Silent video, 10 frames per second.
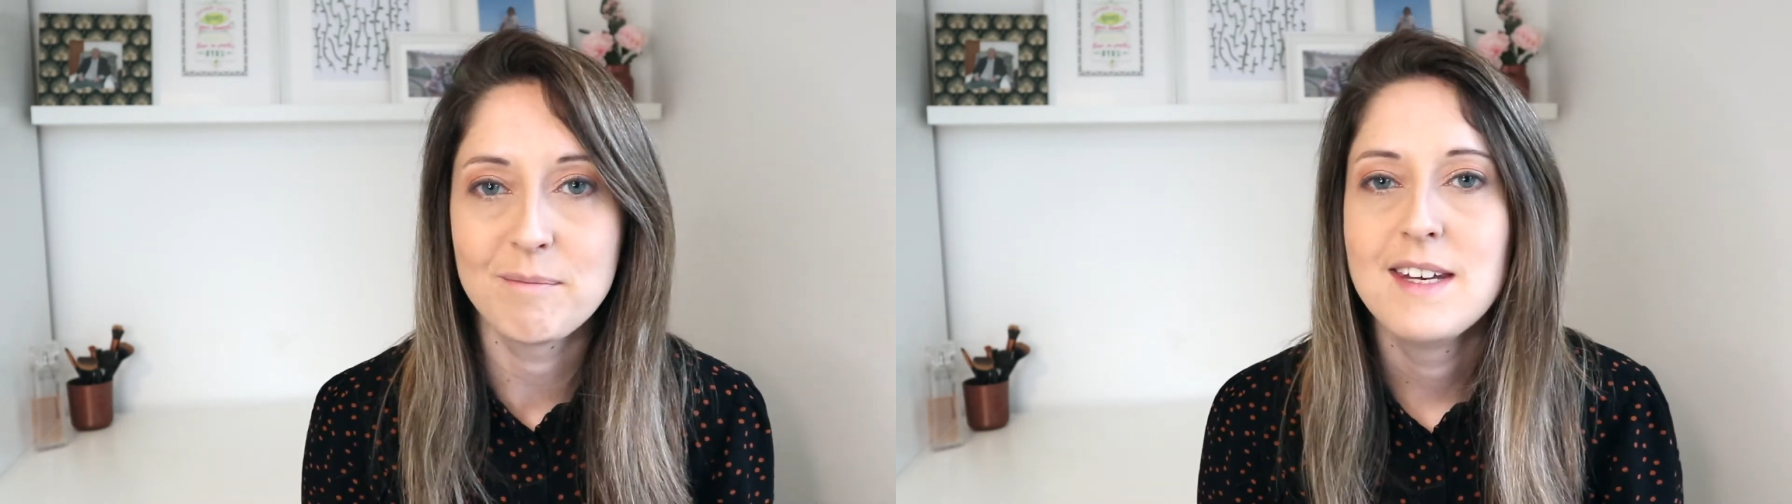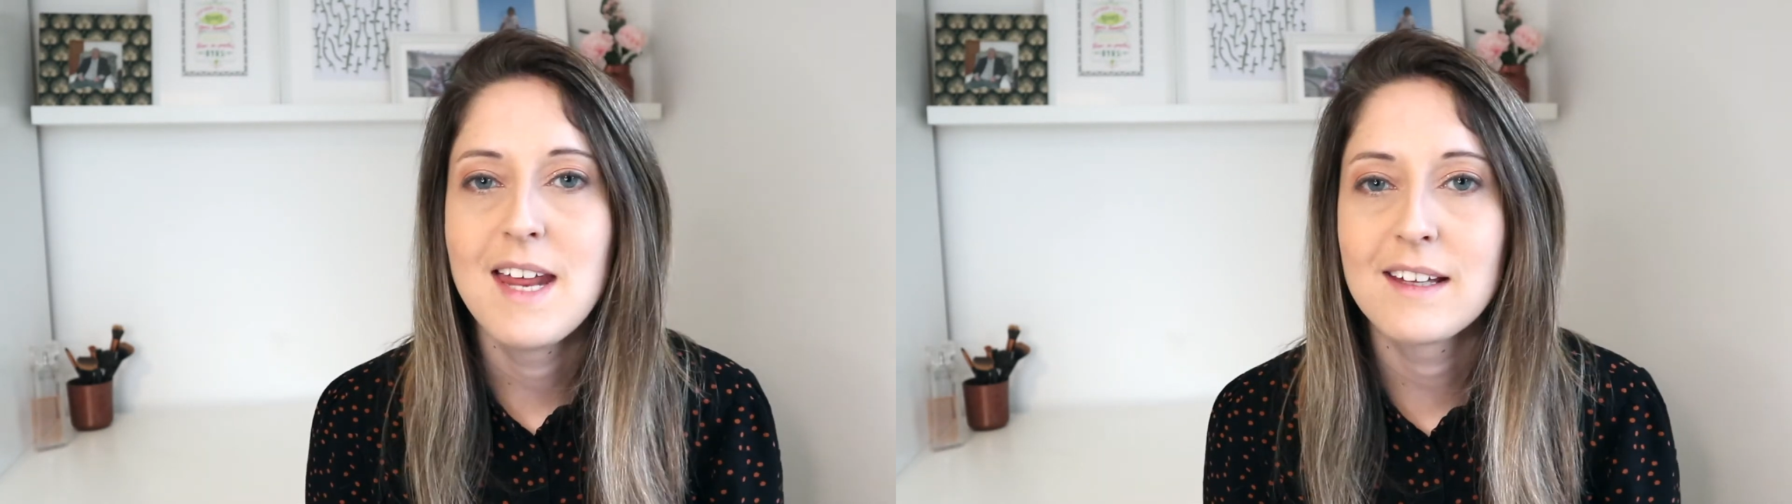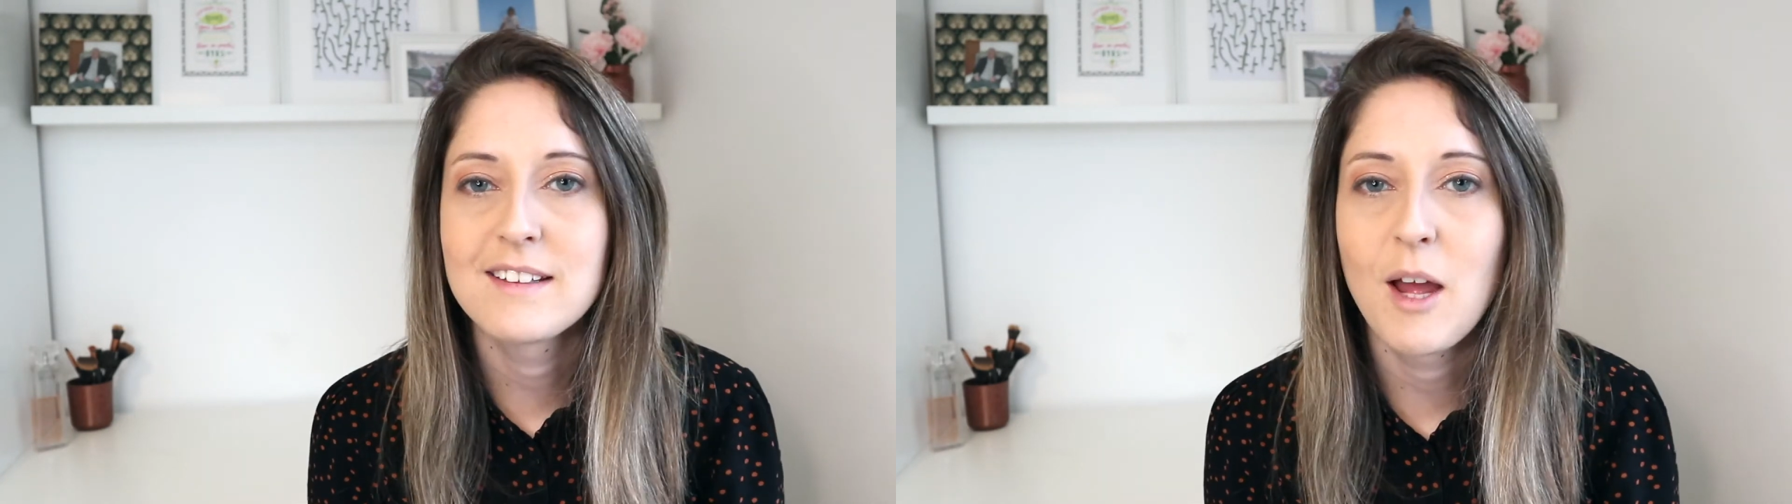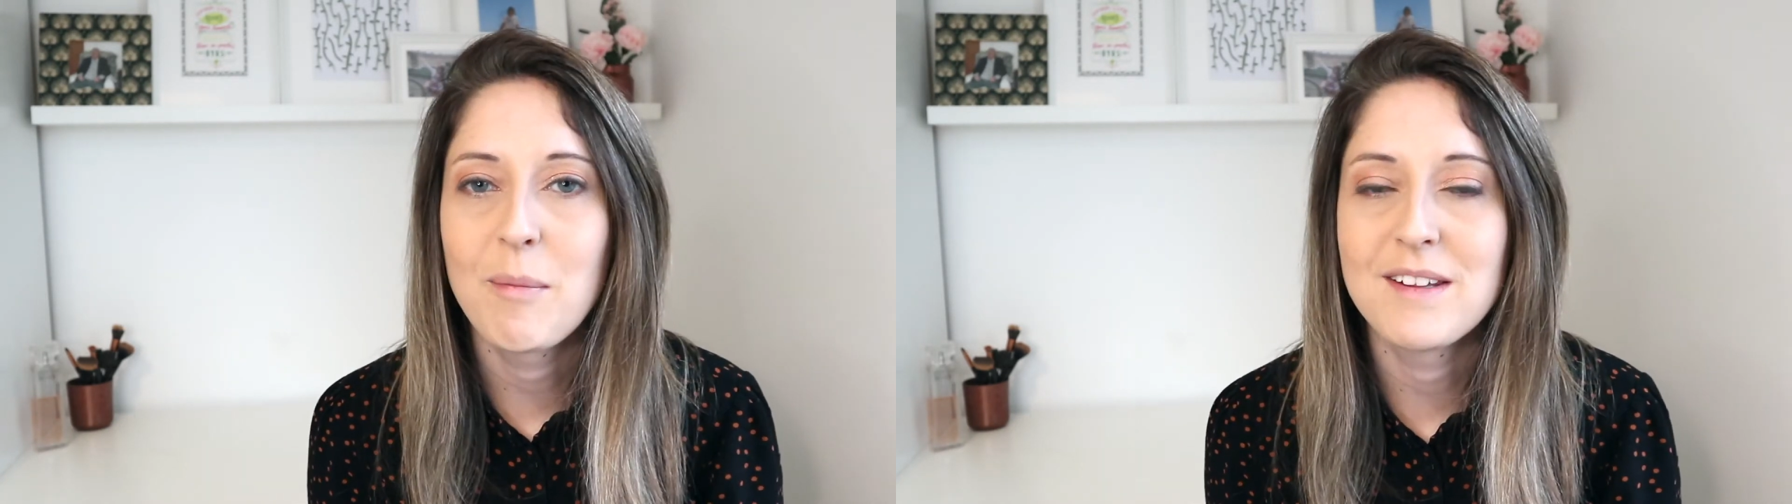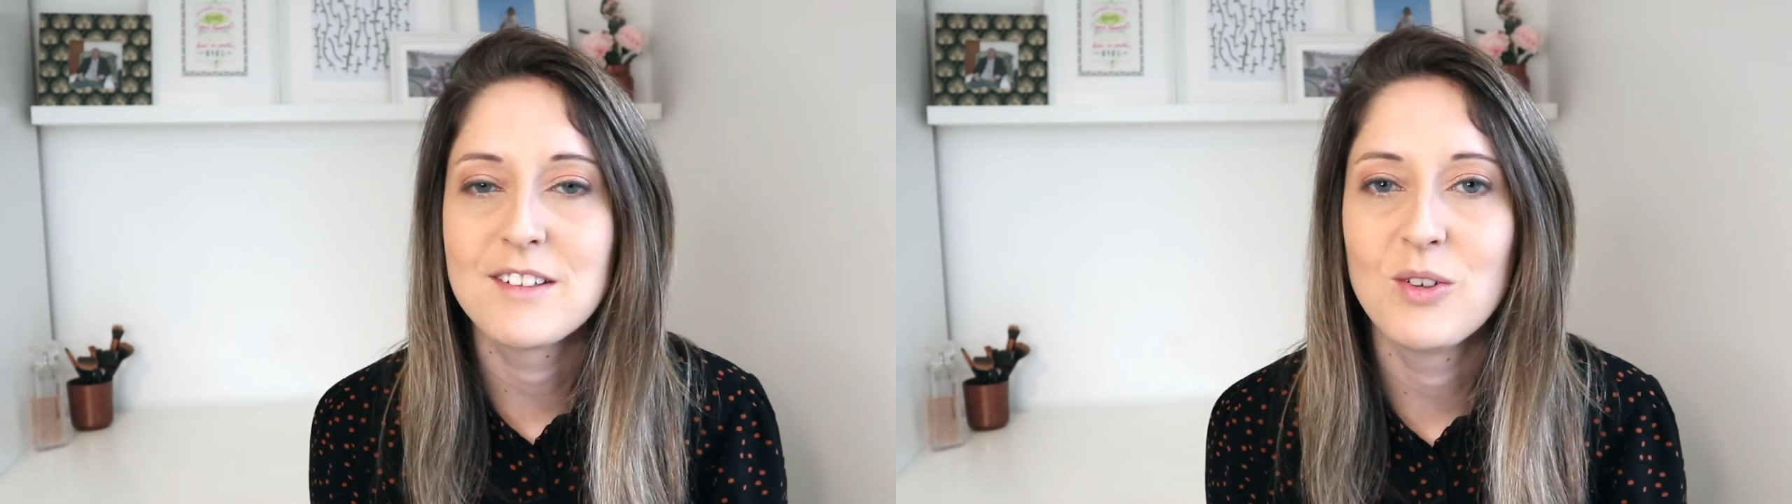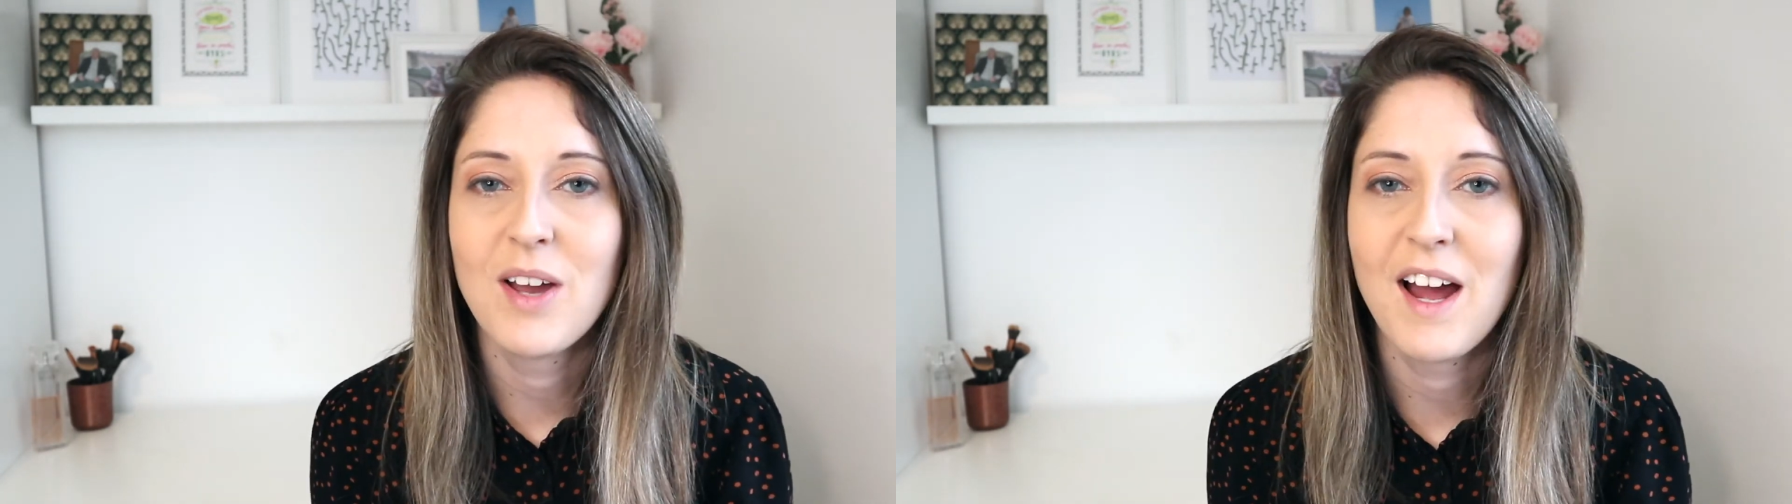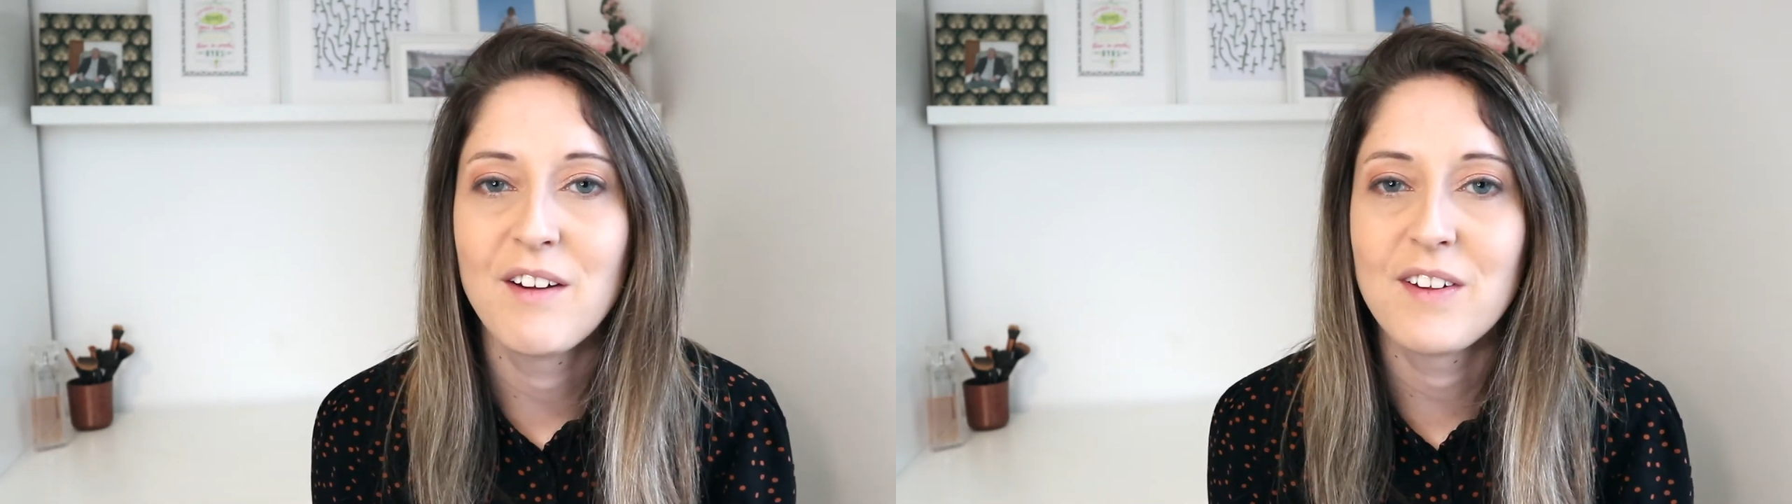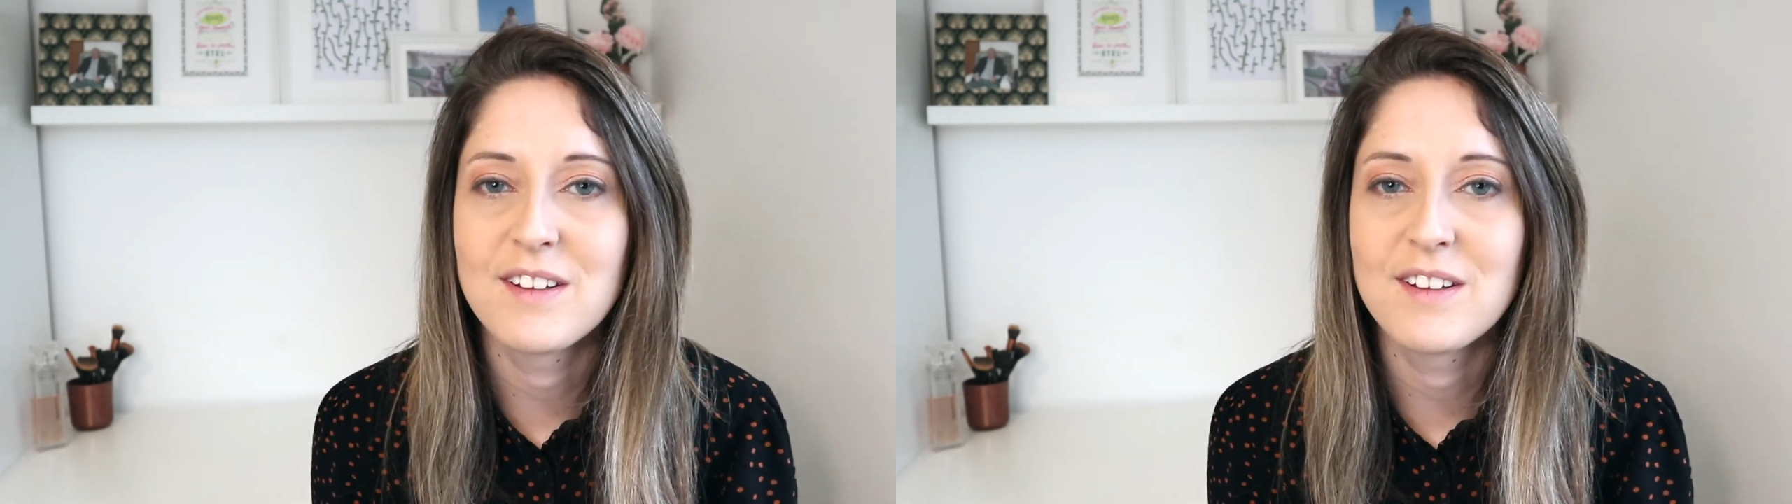Next up is to have